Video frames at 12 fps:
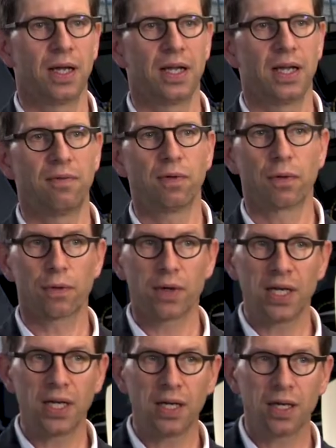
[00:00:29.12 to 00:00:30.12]
Level
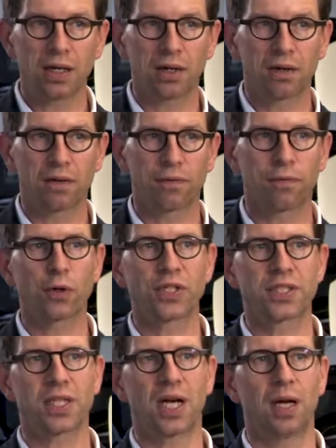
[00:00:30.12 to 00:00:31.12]
three,
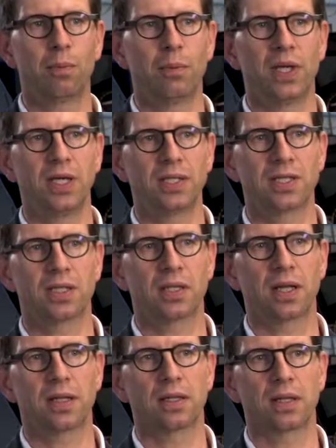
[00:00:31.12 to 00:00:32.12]
first time means
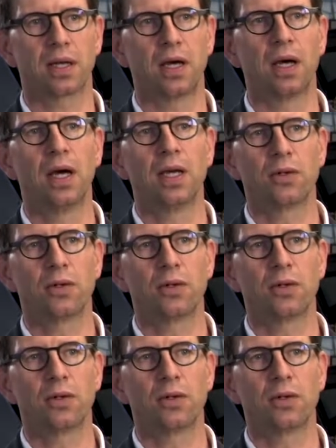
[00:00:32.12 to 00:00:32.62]
that the